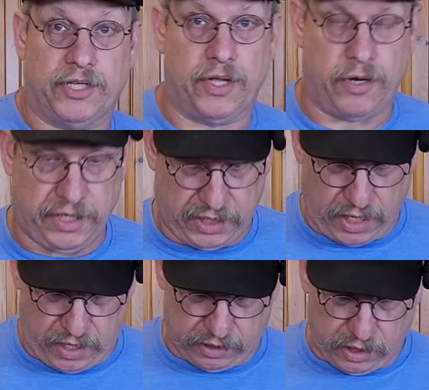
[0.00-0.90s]
just 30
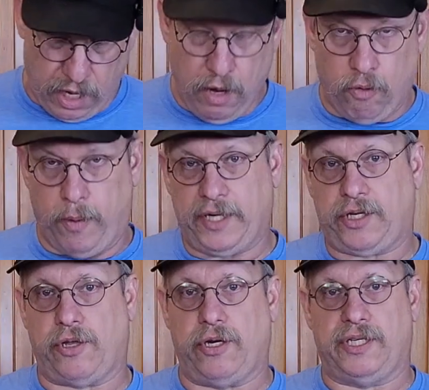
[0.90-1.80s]
seconds, we're
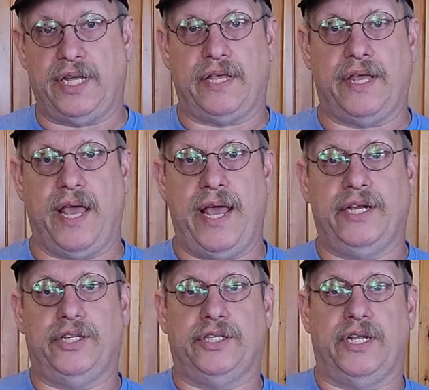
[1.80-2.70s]
basically gonna take the
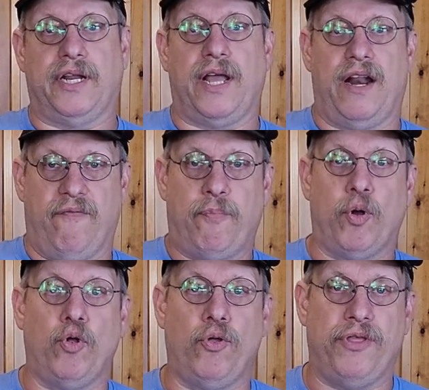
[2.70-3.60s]
edges and kind of
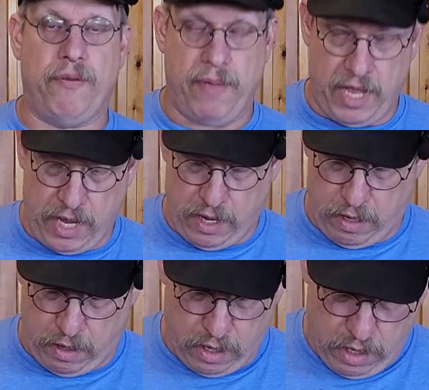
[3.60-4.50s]
pull them
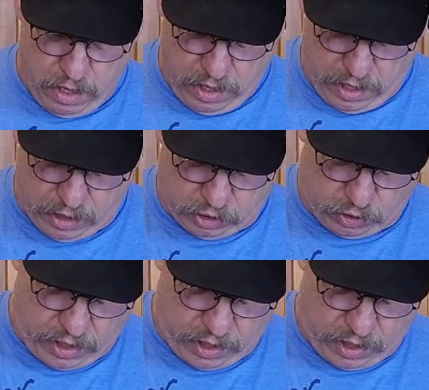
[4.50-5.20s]
in and